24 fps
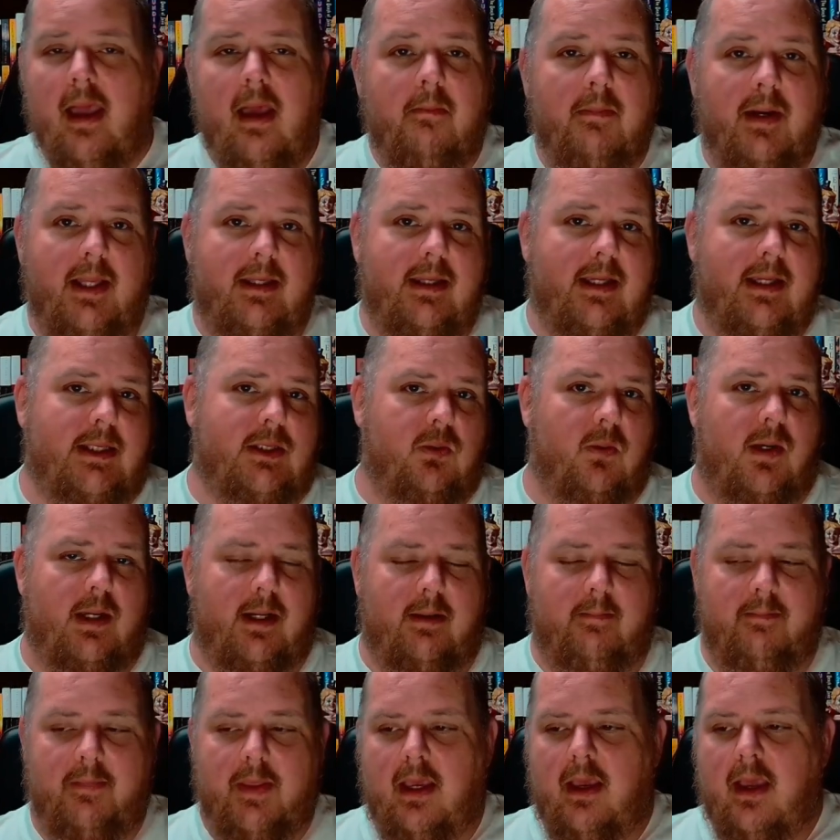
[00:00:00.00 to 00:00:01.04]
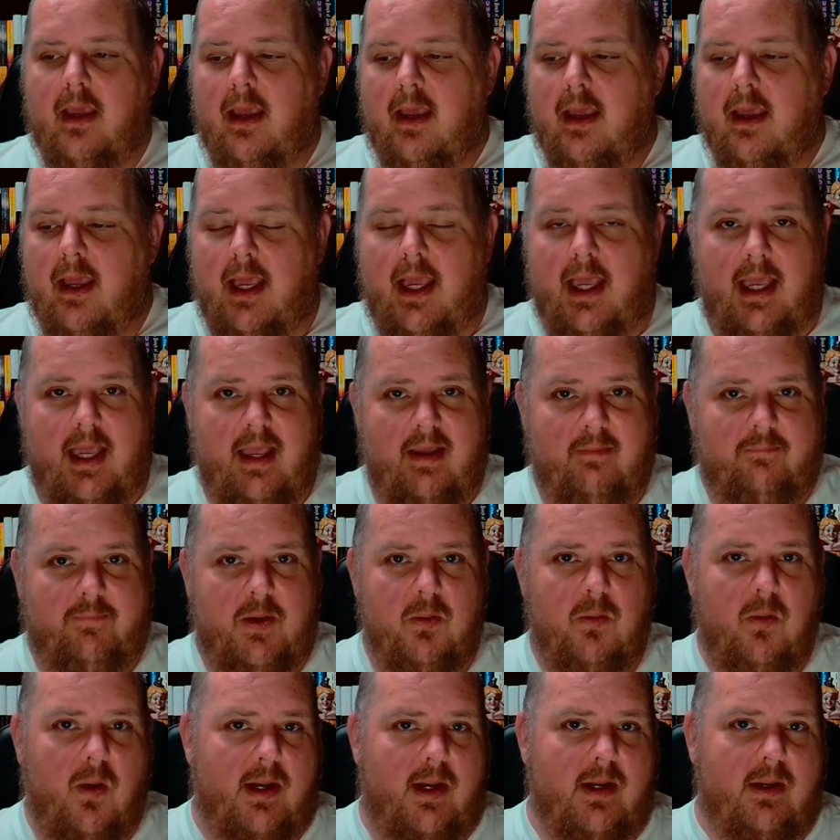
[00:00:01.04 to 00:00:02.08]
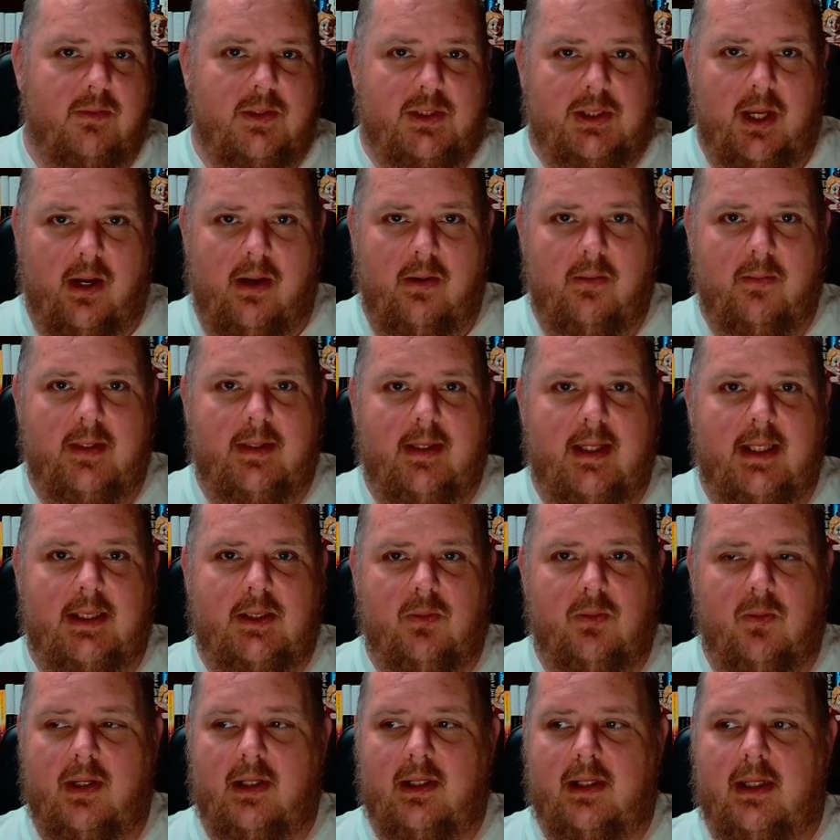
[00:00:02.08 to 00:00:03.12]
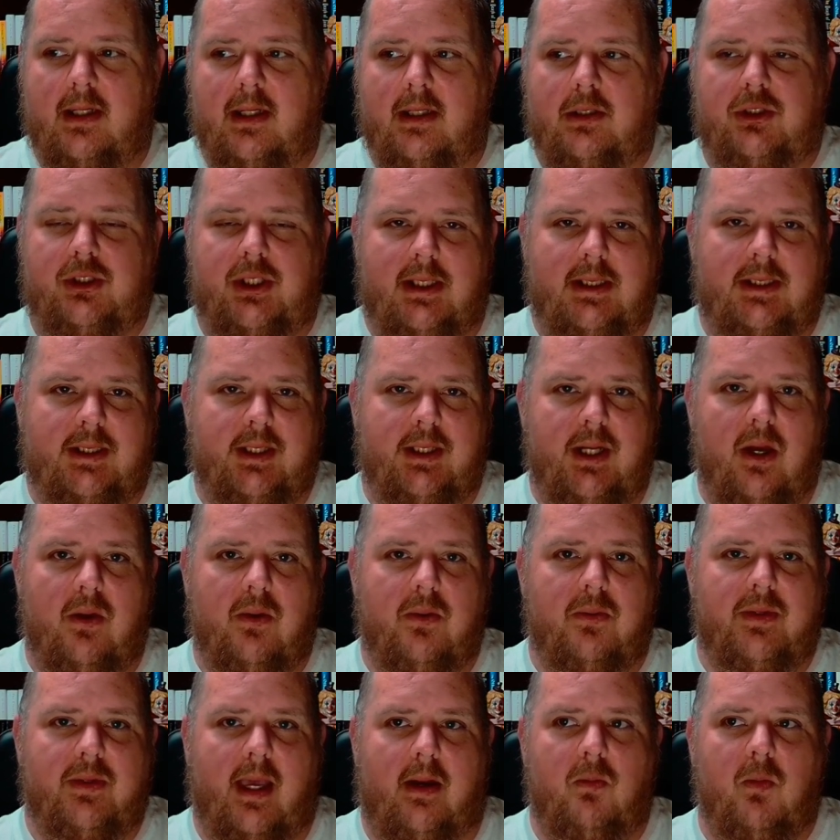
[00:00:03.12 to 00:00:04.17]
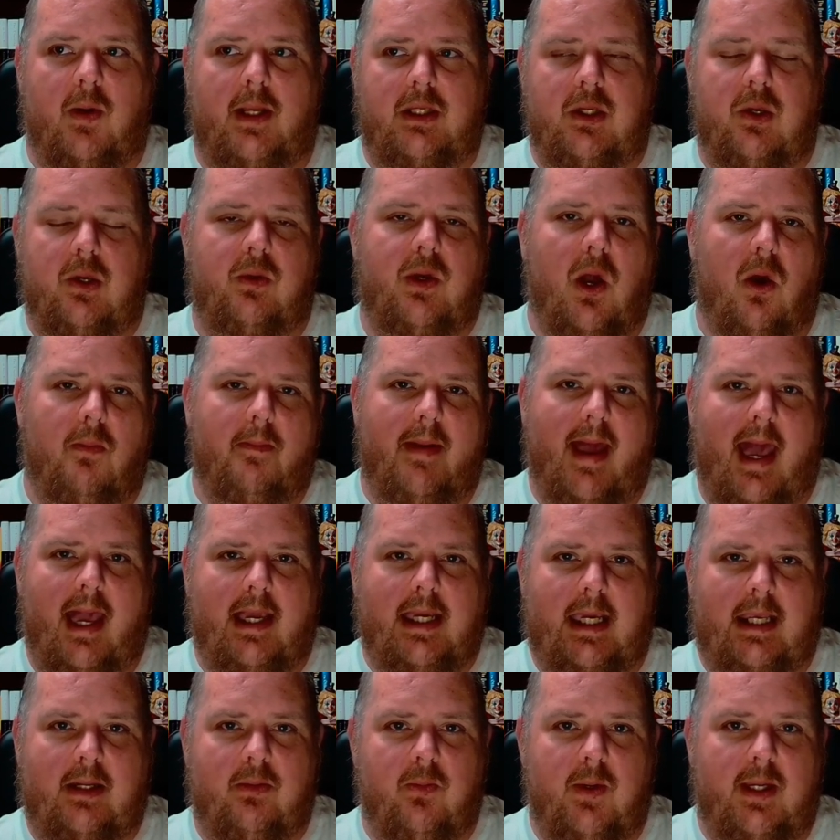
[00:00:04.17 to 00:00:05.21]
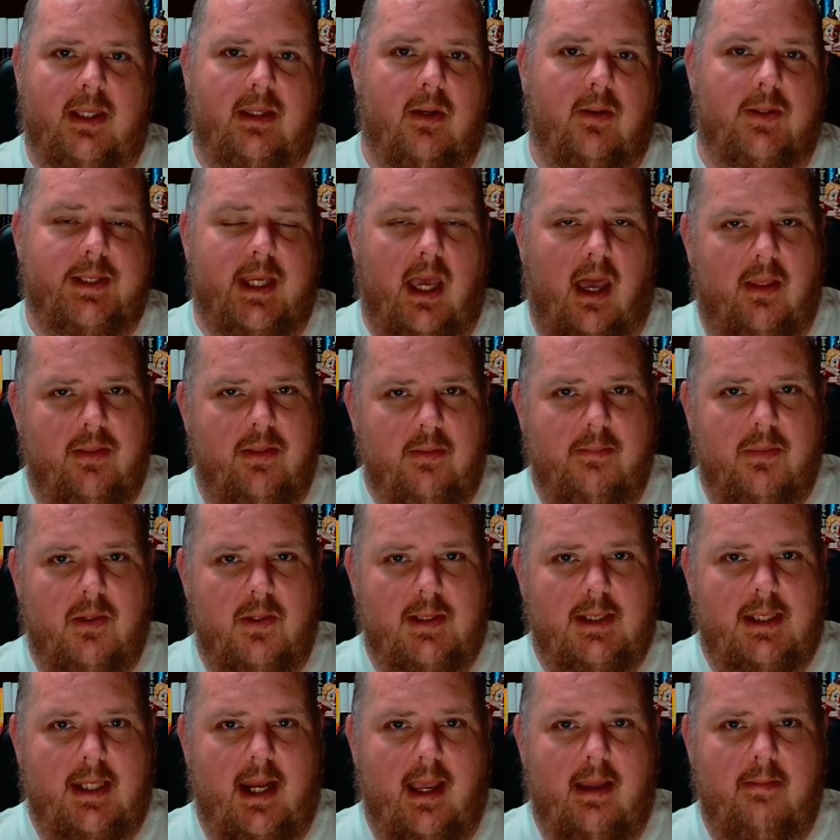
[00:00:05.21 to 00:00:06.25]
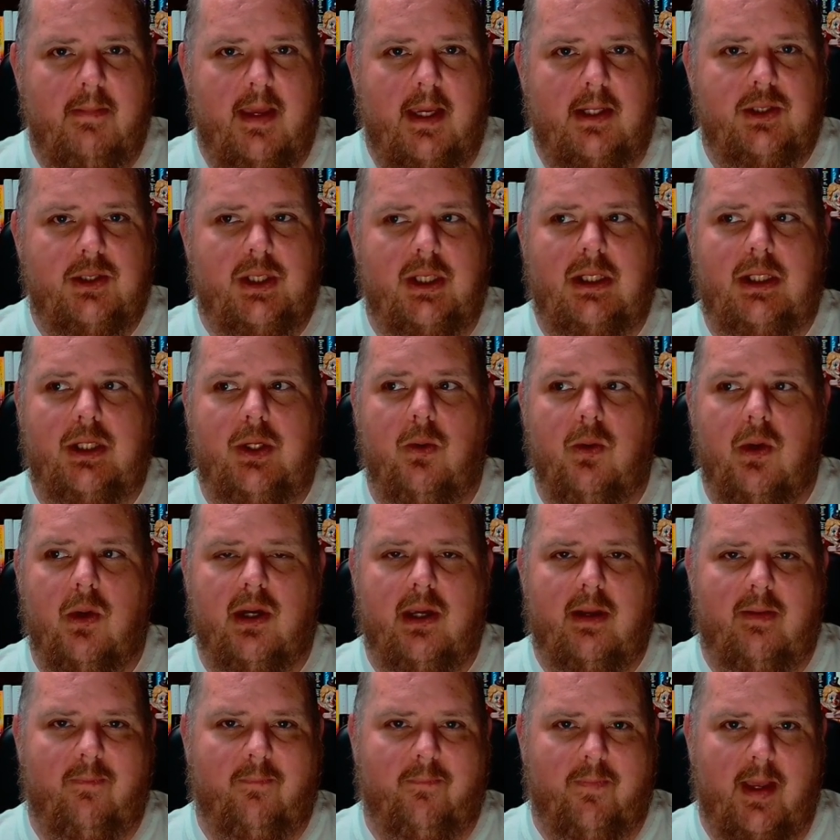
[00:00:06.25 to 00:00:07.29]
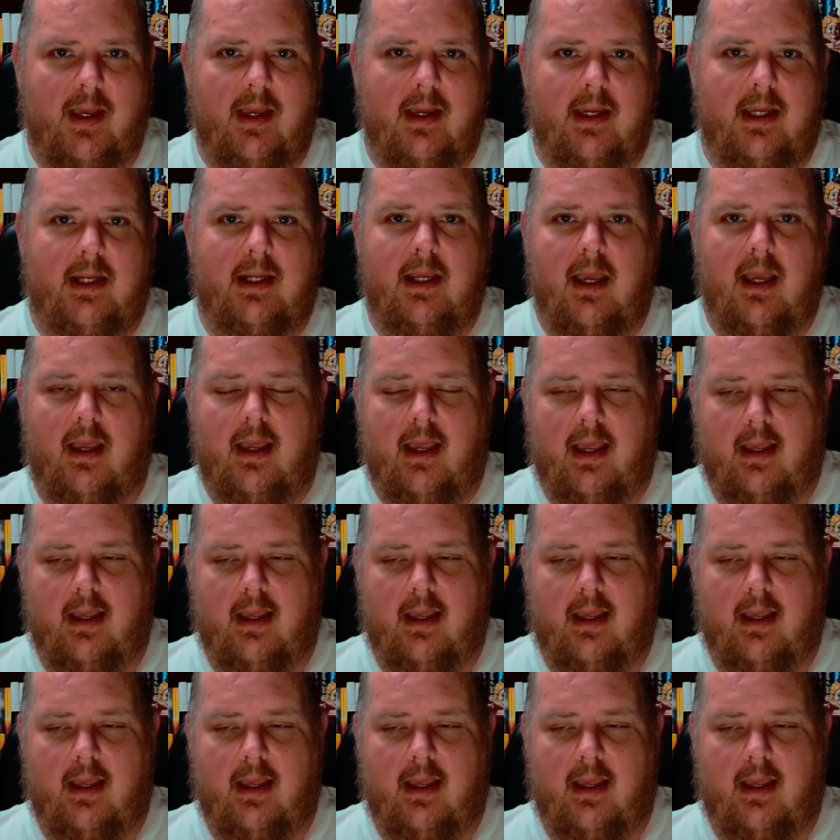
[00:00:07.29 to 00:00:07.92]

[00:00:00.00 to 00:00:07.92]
But this one, if you want to start with this one, just know that when you go back and read those other books that I mentioned, you are going to find